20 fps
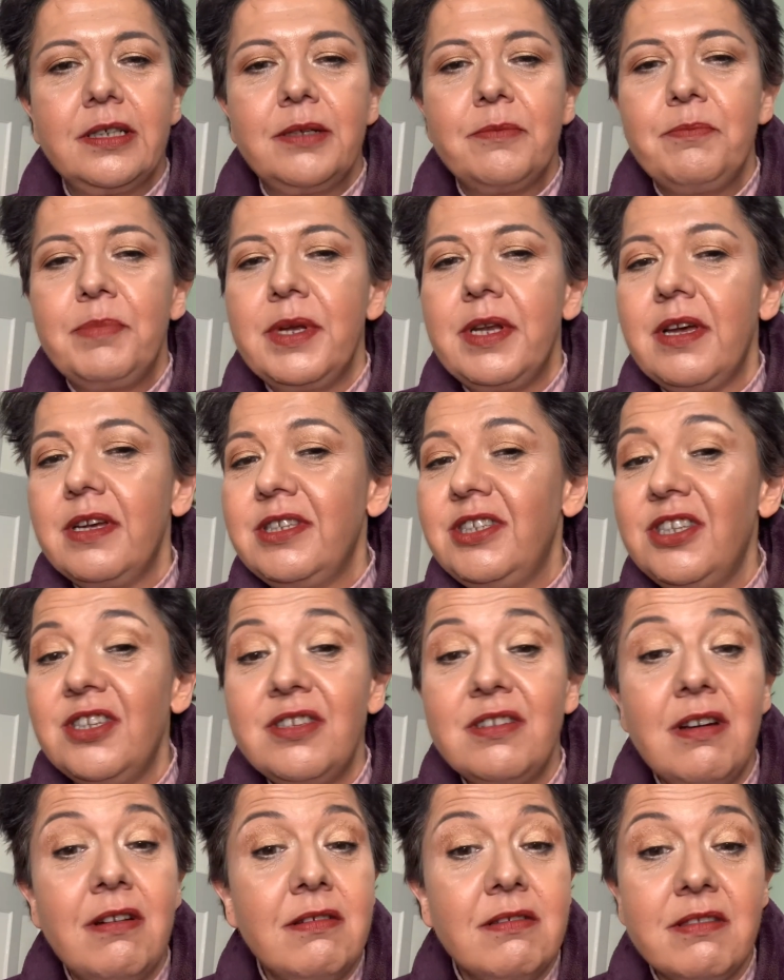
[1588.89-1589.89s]
But I just
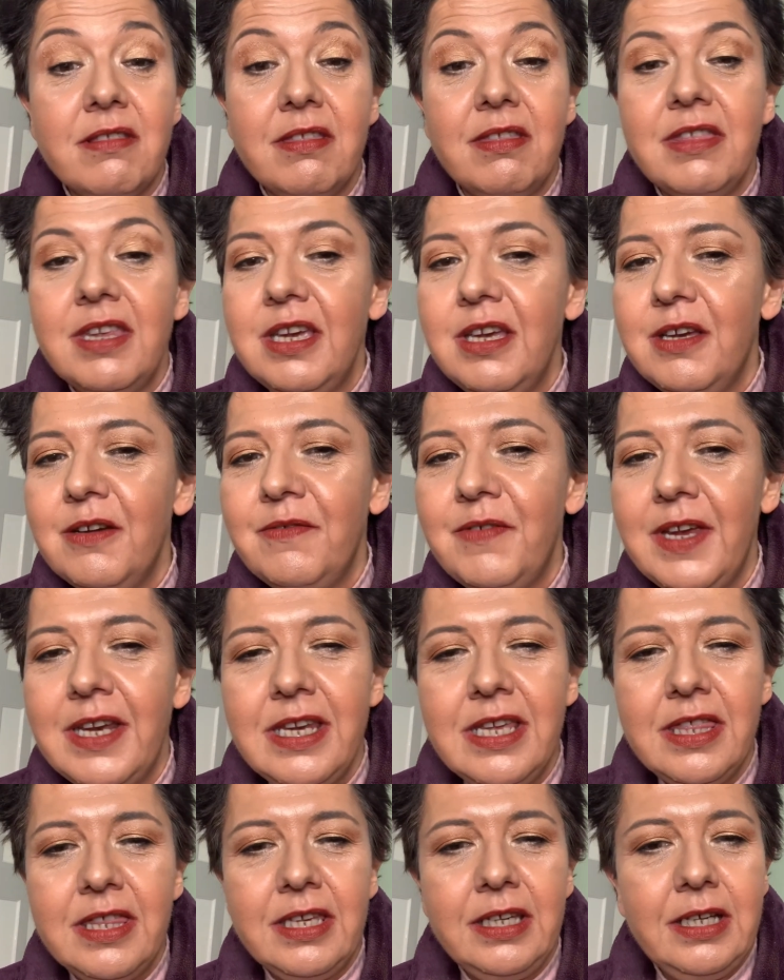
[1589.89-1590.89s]
can't think of
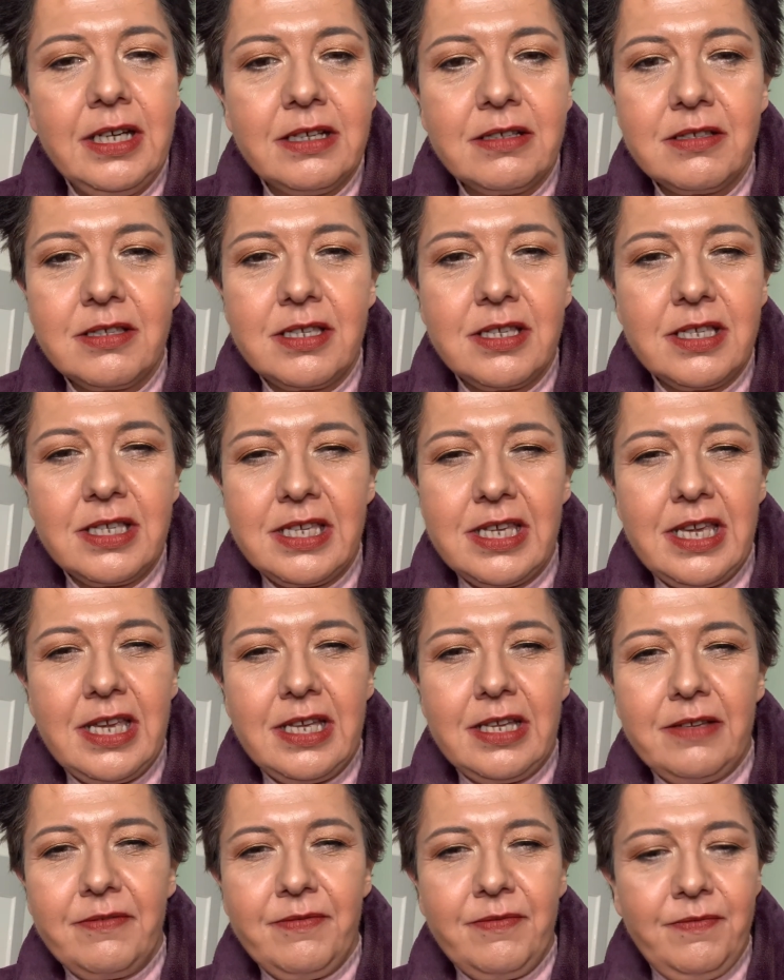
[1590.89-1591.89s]
anything else that's
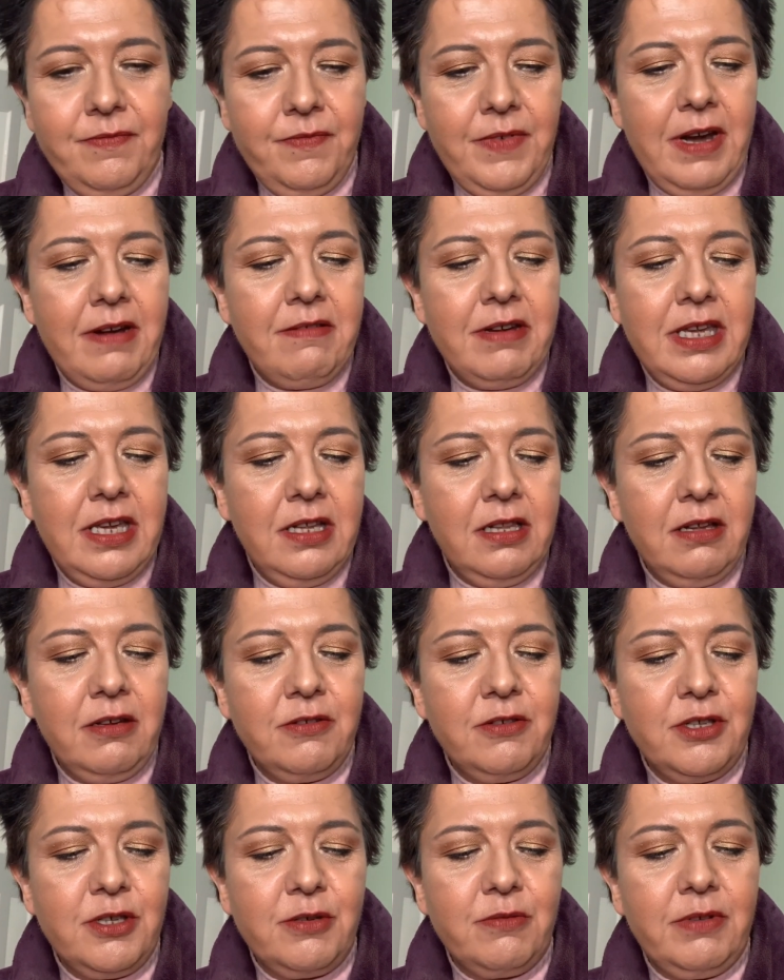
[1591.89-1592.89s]
very
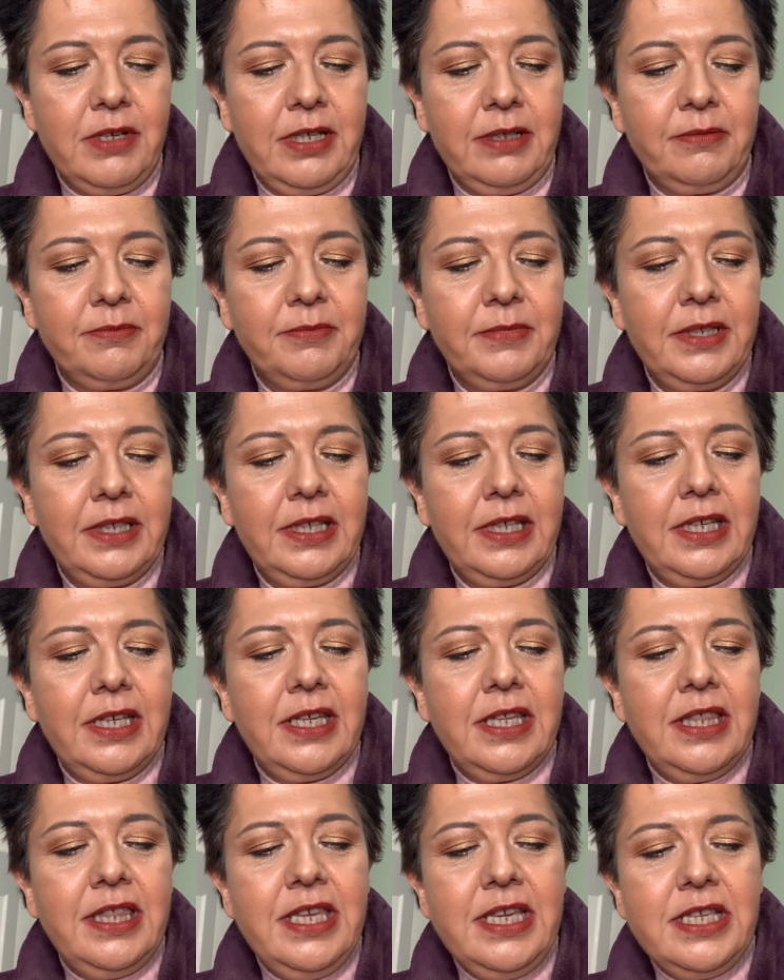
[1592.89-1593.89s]
close to it.
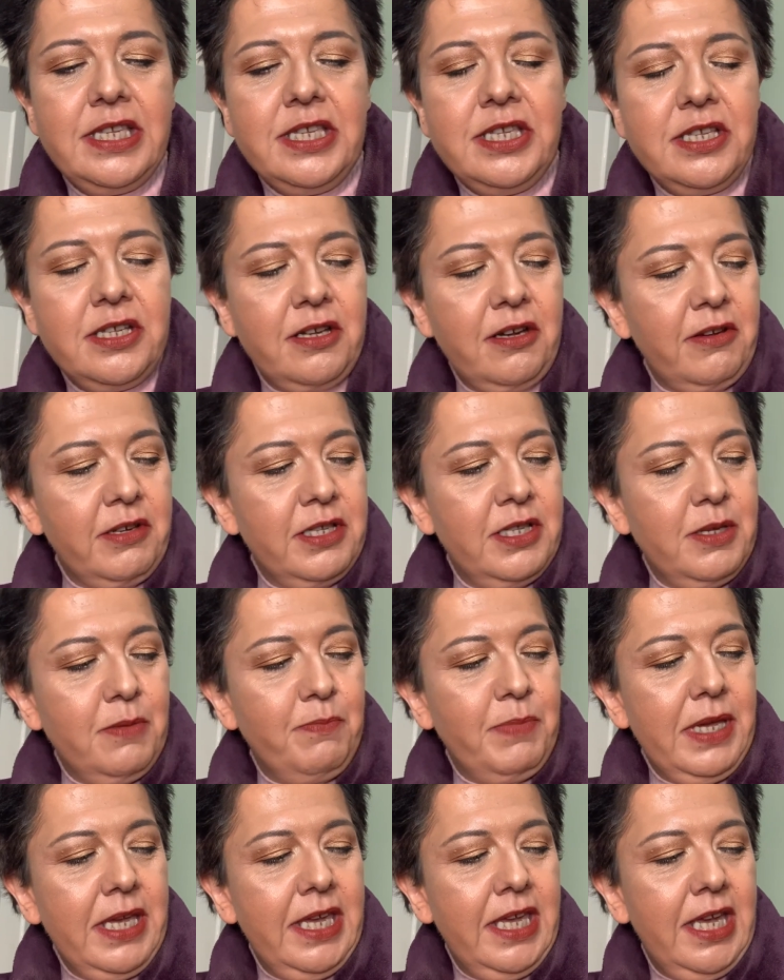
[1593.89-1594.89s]
This is going to
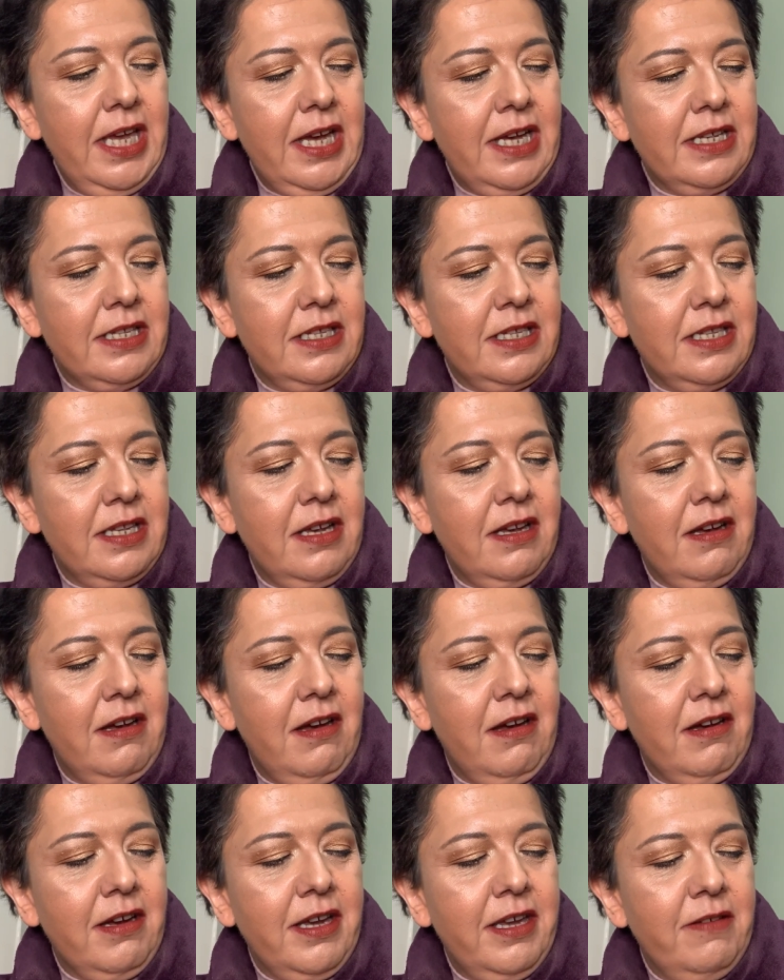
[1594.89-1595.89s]
be, as
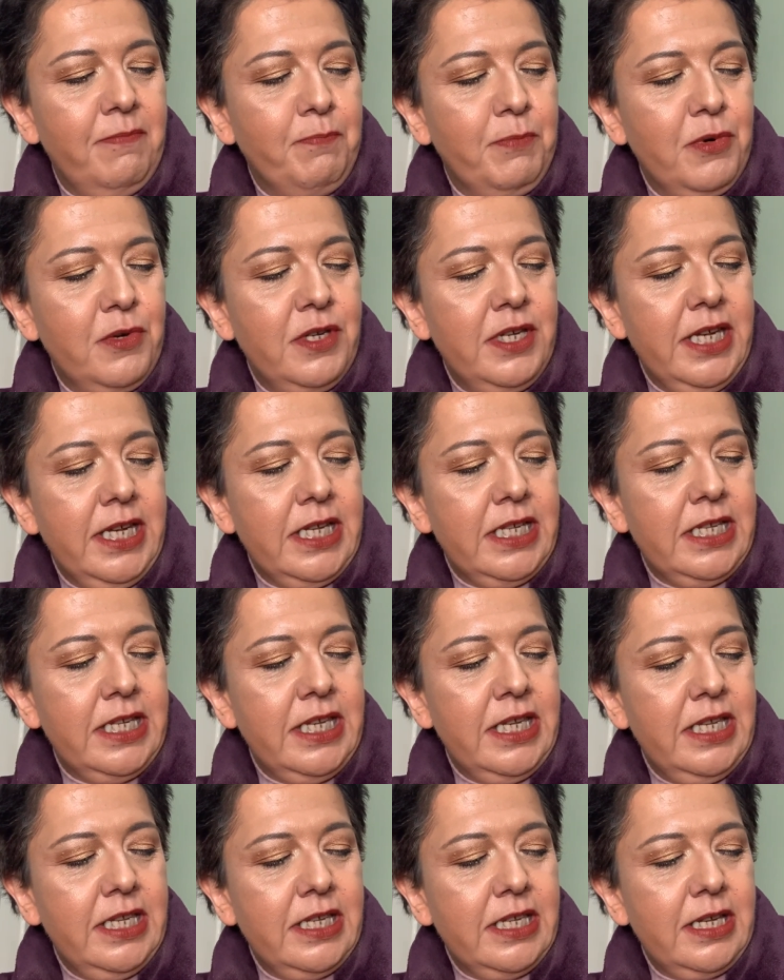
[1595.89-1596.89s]
I
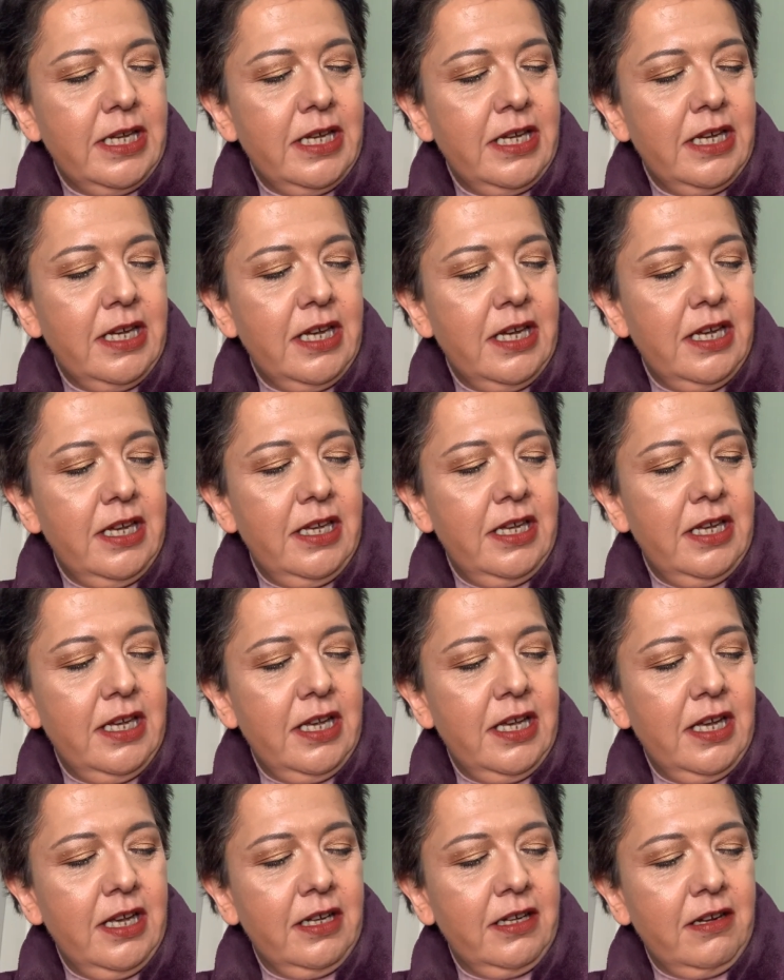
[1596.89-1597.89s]
predicted,
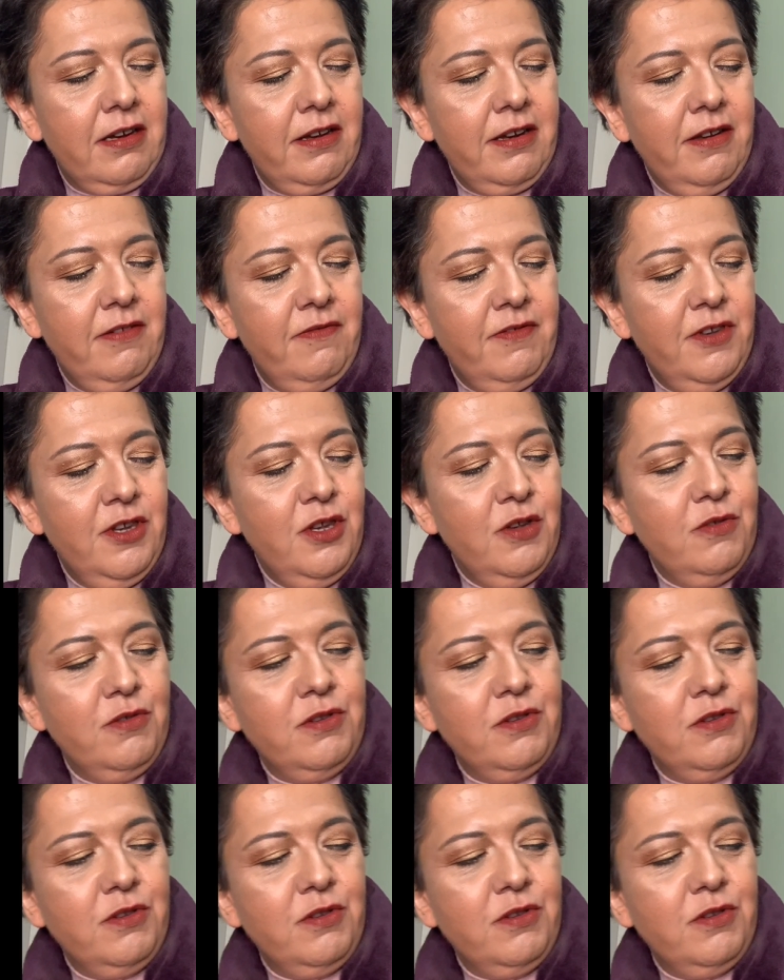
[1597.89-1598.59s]
a kind of nuder